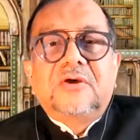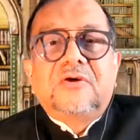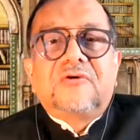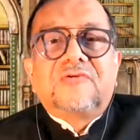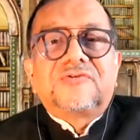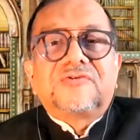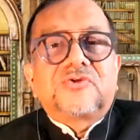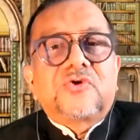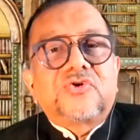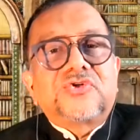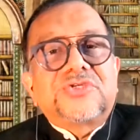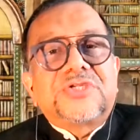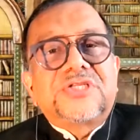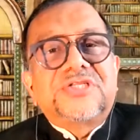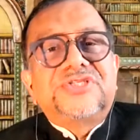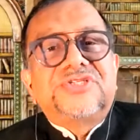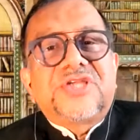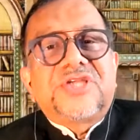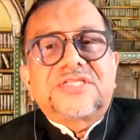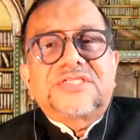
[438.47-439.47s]
of social
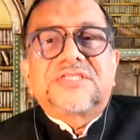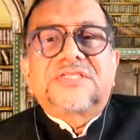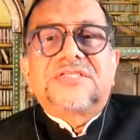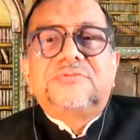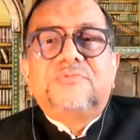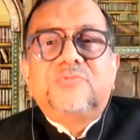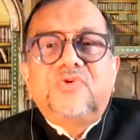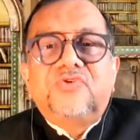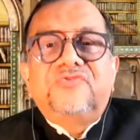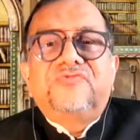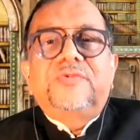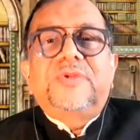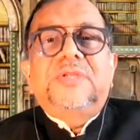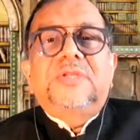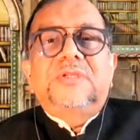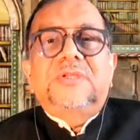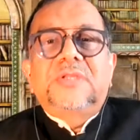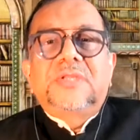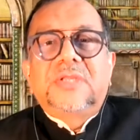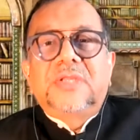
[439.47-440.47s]
justice
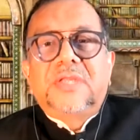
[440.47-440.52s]
movement